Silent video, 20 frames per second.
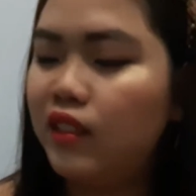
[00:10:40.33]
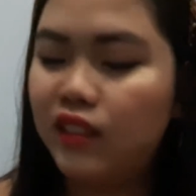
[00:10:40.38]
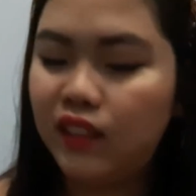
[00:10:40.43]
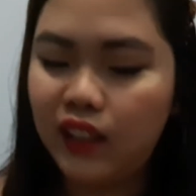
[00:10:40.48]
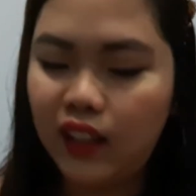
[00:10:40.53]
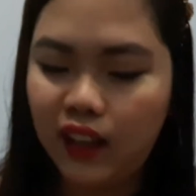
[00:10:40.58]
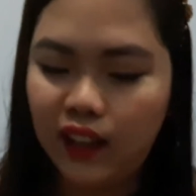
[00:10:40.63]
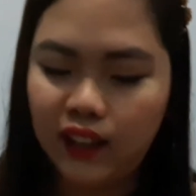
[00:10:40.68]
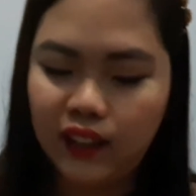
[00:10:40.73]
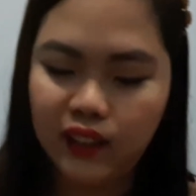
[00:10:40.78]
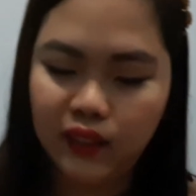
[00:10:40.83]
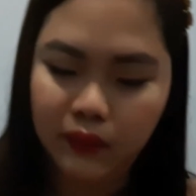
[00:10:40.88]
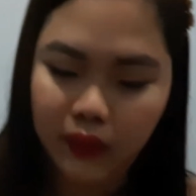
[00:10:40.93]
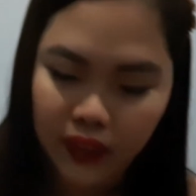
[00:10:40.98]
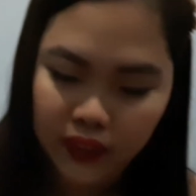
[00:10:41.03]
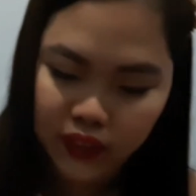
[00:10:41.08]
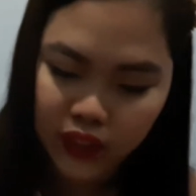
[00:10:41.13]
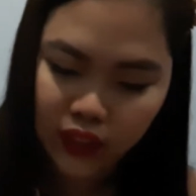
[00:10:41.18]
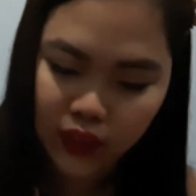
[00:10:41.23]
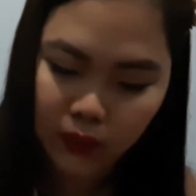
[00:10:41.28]
Yeah, I'm
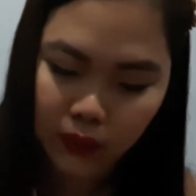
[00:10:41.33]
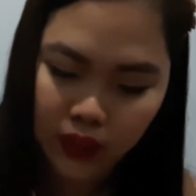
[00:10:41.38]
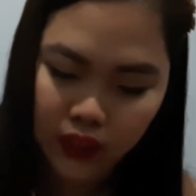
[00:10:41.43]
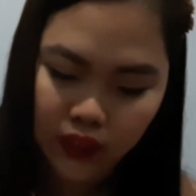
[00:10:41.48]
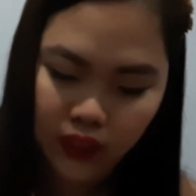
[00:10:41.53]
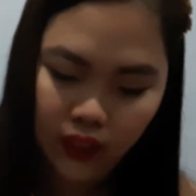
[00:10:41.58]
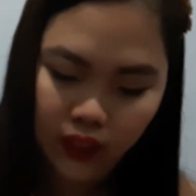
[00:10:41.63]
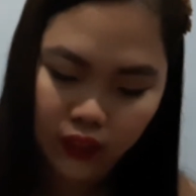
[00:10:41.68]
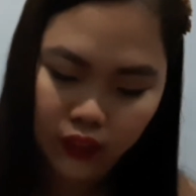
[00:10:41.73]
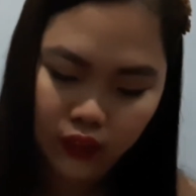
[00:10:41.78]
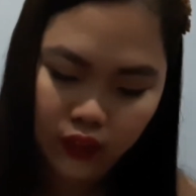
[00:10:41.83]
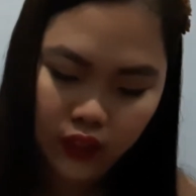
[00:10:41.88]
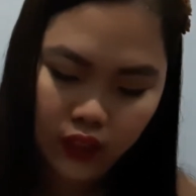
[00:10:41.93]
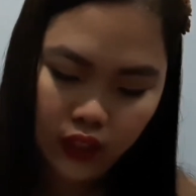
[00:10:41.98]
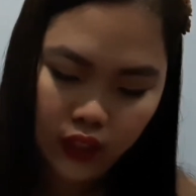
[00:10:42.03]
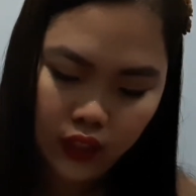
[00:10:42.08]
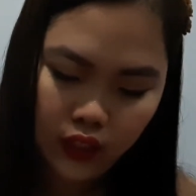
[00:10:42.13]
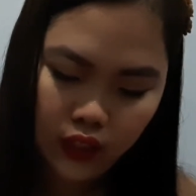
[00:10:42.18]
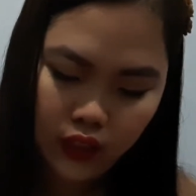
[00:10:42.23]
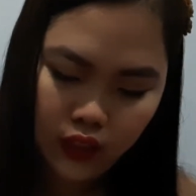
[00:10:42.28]
answering myself.
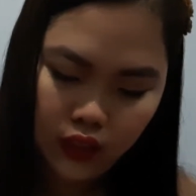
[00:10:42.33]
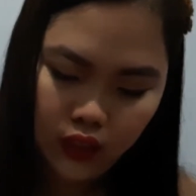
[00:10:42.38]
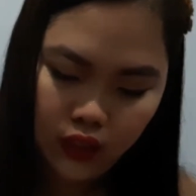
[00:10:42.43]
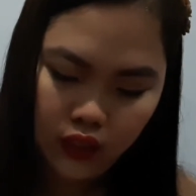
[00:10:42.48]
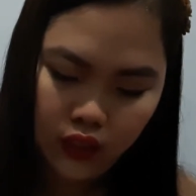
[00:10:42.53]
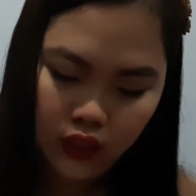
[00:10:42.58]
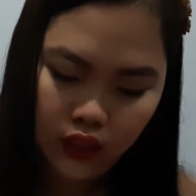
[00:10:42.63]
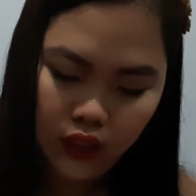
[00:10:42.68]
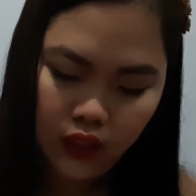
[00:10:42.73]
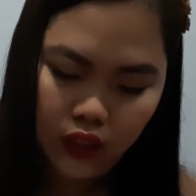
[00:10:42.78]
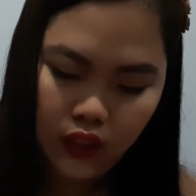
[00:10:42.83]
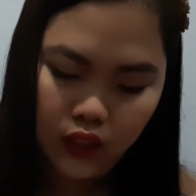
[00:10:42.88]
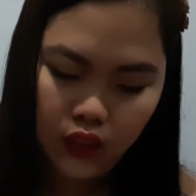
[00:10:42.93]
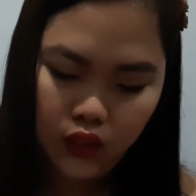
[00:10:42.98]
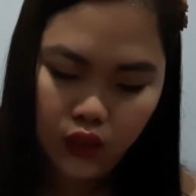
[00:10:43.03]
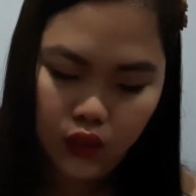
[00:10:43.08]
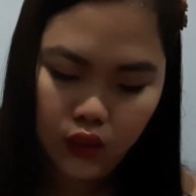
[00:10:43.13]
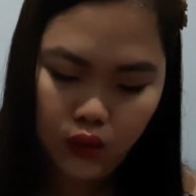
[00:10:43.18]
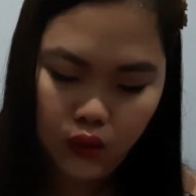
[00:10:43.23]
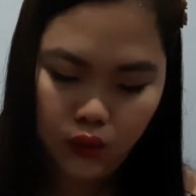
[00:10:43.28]

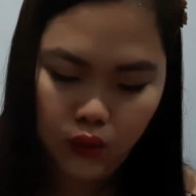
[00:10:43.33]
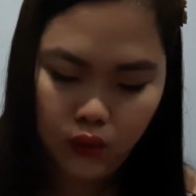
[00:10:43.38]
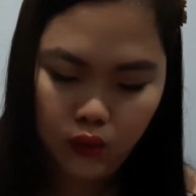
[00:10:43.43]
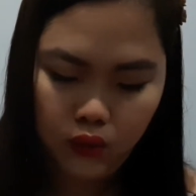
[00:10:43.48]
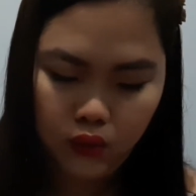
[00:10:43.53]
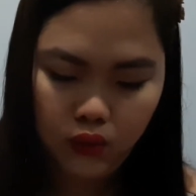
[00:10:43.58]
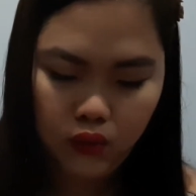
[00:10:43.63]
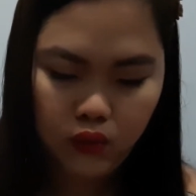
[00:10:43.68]
So